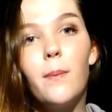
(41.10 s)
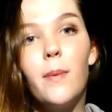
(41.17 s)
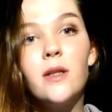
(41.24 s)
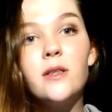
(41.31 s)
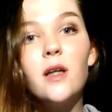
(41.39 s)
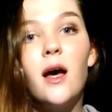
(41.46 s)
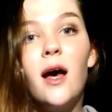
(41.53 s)

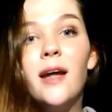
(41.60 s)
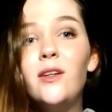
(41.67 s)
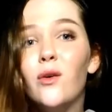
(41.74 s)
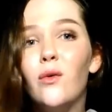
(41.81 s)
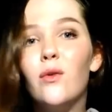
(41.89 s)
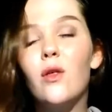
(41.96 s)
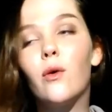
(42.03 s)
But I
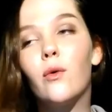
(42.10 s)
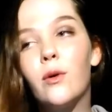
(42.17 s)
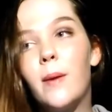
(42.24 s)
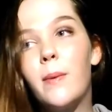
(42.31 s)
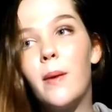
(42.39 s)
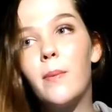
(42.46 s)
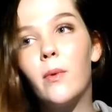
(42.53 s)
know there are going
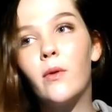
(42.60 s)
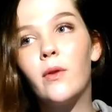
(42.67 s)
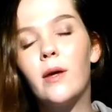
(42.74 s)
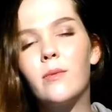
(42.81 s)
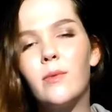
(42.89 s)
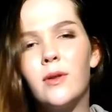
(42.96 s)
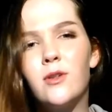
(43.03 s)
to be people
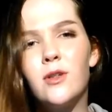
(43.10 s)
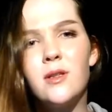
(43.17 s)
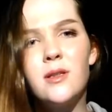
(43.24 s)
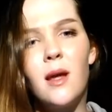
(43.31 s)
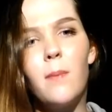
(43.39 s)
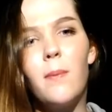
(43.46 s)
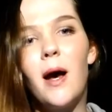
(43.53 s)
that will
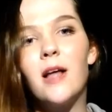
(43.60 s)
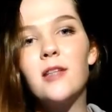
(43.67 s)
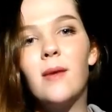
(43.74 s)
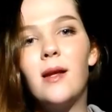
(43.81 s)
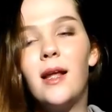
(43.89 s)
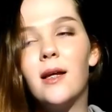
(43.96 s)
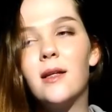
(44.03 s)
just skip
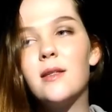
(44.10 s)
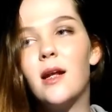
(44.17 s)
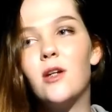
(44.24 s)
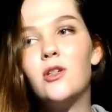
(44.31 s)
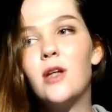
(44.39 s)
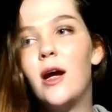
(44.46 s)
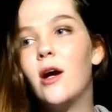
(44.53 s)
past my links that
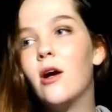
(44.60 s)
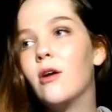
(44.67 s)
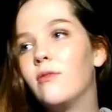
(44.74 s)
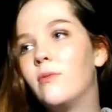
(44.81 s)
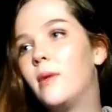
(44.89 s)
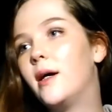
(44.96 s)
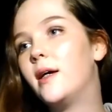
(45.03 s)
I share
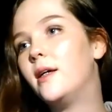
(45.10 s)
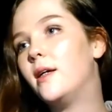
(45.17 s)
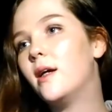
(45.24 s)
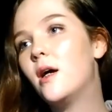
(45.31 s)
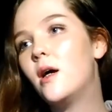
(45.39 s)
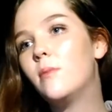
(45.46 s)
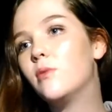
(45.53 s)
of
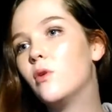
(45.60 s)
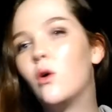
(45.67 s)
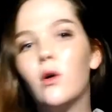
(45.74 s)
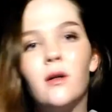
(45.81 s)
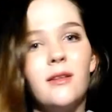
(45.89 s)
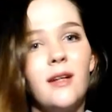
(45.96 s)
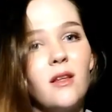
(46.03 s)
my
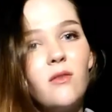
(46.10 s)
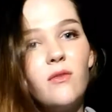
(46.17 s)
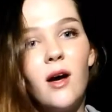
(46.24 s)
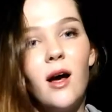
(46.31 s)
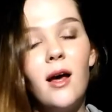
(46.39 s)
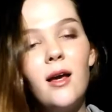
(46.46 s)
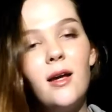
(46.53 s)
blog, and that's
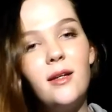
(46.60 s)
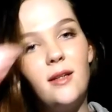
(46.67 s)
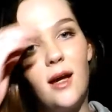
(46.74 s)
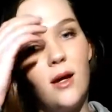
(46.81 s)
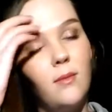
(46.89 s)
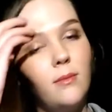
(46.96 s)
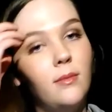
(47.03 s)
fine.
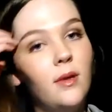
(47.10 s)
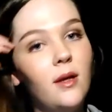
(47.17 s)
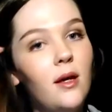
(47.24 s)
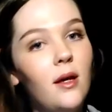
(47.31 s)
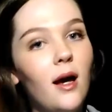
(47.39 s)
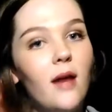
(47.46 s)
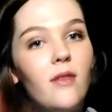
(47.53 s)

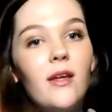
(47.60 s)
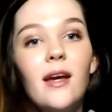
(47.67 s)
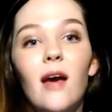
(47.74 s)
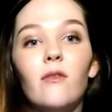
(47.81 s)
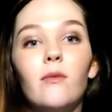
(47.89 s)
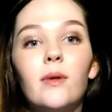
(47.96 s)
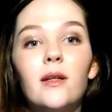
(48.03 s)
I think
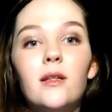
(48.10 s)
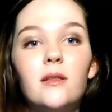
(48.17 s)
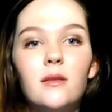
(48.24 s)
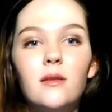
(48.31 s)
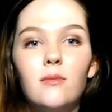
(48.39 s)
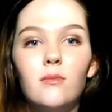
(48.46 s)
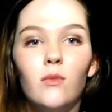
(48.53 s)

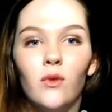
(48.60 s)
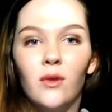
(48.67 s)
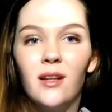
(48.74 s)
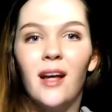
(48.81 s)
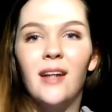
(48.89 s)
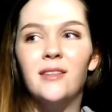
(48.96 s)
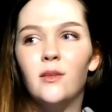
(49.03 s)
everybody's more
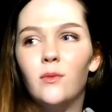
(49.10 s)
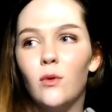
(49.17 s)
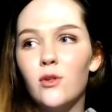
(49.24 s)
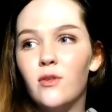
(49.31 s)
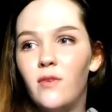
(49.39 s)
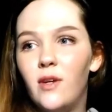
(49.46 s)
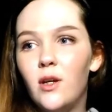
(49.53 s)
inclined to
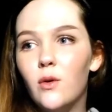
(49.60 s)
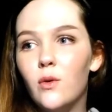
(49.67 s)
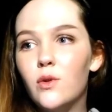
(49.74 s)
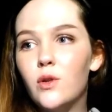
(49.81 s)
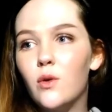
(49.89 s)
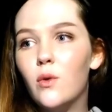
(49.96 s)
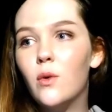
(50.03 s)
watch a
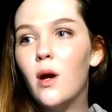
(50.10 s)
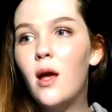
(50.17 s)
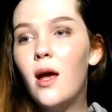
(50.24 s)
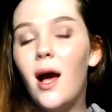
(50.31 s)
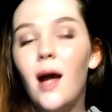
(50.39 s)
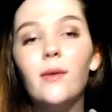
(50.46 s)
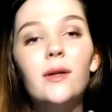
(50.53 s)
video, so
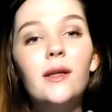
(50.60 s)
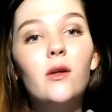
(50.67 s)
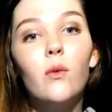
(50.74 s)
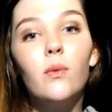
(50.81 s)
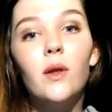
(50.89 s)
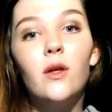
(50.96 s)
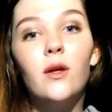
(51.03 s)
I really
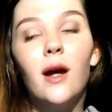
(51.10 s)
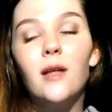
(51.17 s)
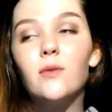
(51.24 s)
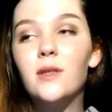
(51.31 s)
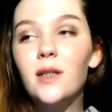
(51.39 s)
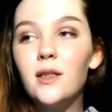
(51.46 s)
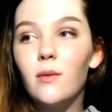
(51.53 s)
hope that you
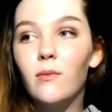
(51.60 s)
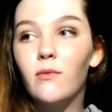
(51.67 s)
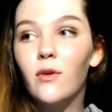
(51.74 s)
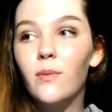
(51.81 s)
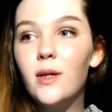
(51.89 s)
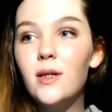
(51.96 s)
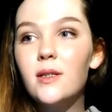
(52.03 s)
guys will take something
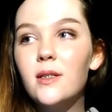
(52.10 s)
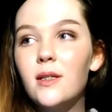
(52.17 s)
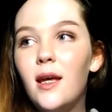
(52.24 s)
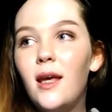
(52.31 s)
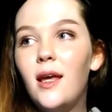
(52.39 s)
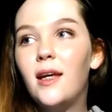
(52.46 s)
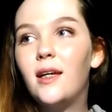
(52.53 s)
from this.
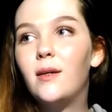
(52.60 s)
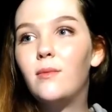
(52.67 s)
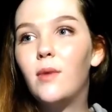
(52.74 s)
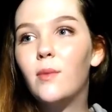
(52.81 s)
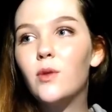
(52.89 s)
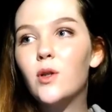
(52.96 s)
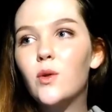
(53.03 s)

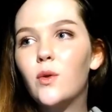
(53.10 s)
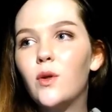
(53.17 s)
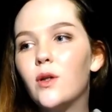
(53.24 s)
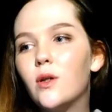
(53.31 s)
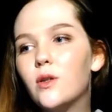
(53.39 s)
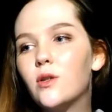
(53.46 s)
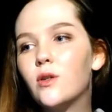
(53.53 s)
I'm just going
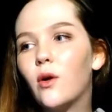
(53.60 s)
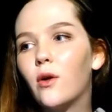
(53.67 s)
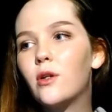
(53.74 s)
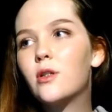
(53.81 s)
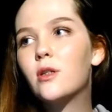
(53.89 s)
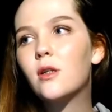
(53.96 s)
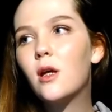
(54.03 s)
to
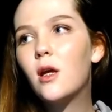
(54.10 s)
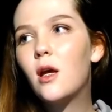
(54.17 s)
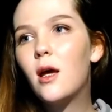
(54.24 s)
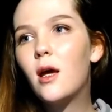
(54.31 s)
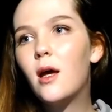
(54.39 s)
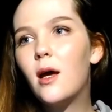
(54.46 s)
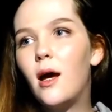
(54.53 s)
start
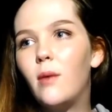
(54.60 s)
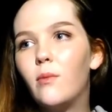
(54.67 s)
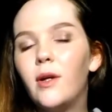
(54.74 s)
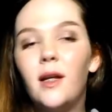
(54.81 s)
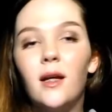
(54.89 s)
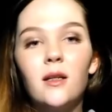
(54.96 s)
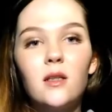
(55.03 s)

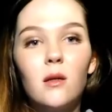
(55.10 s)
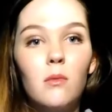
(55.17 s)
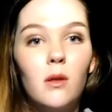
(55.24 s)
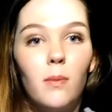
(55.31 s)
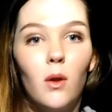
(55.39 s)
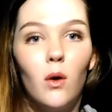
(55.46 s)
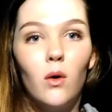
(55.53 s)
reading some
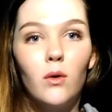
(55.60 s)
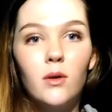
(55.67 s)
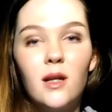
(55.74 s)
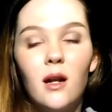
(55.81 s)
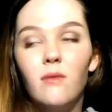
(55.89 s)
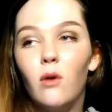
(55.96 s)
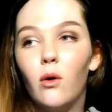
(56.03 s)
of the
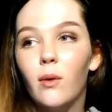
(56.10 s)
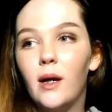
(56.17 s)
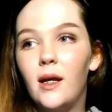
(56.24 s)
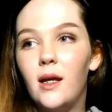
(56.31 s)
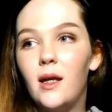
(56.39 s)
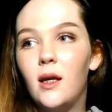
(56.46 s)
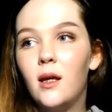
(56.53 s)
blogs that I've
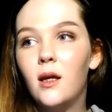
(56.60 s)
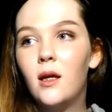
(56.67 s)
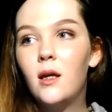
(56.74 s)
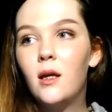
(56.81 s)
already